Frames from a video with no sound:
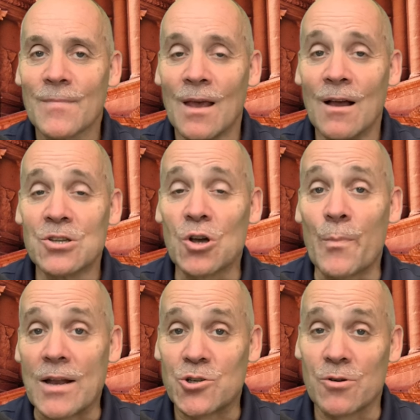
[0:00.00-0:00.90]
So
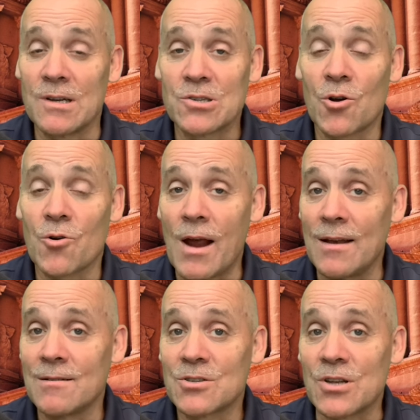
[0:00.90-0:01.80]
Petra is a
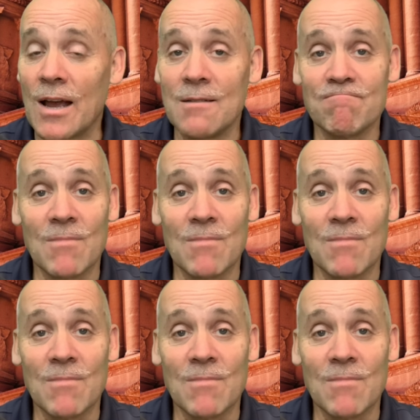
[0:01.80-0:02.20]
great site.